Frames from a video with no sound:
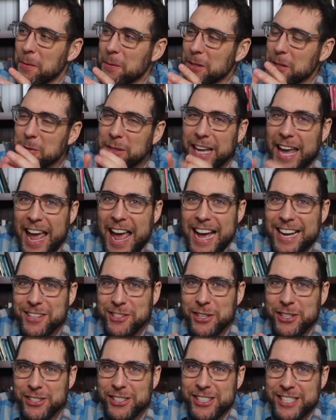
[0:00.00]
you
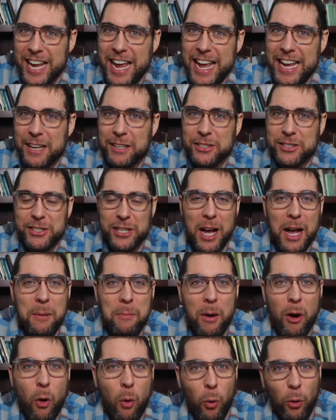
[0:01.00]
can't just take
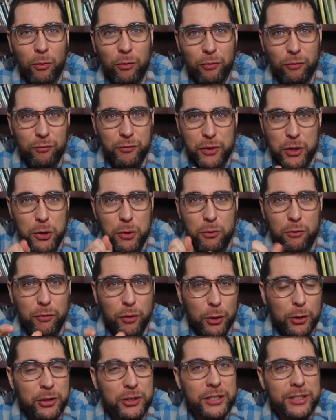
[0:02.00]
some or few
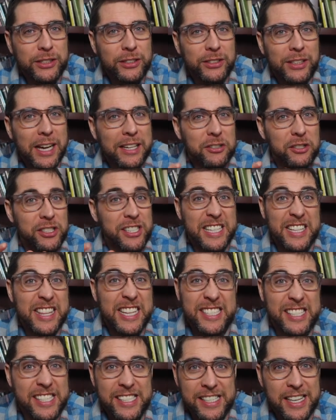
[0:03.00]
verses and just say,
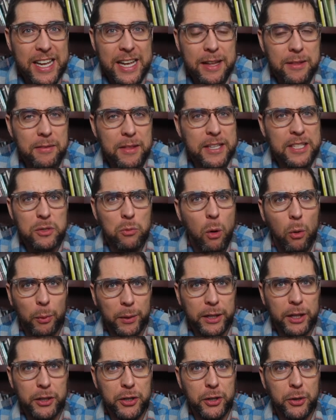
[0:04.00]
this is it. This is what
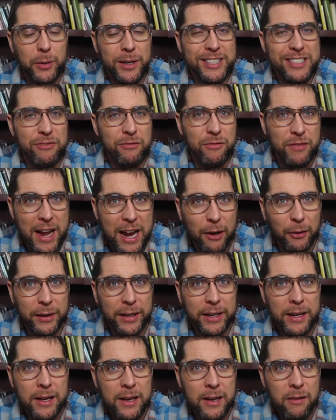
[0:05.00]
we're going to do. It's
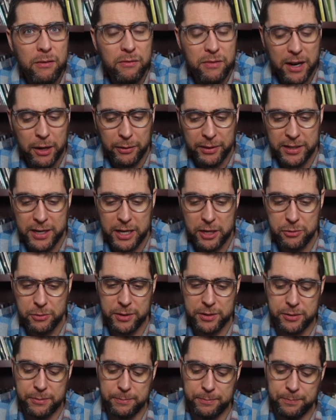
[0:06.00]
very, very
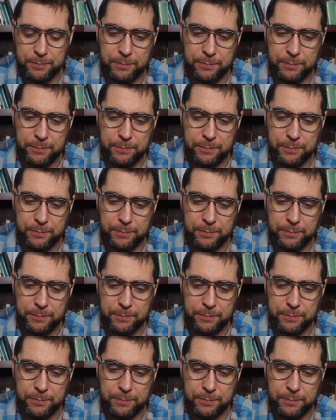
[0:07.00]
dangerous.